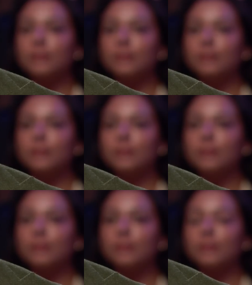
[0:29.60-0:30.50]

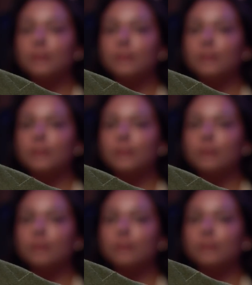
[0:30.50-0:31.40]

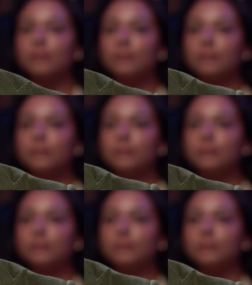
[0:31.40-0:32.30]

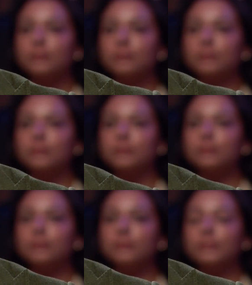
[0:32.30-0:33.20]
(silent)